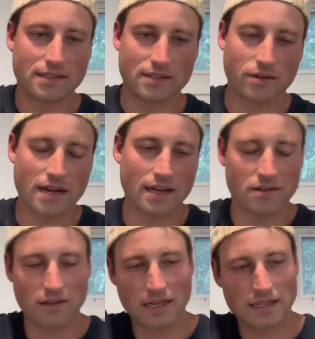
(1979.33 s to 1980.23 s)
So I
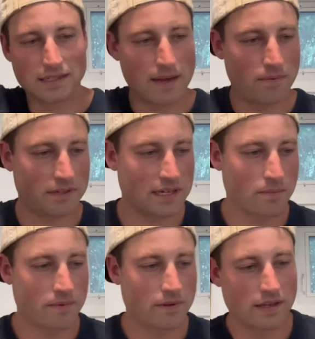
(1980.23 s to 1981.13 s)
had landscapers
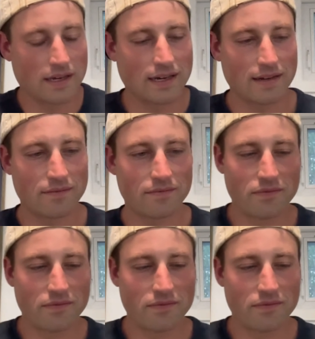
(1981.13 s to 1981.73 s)
helping uh,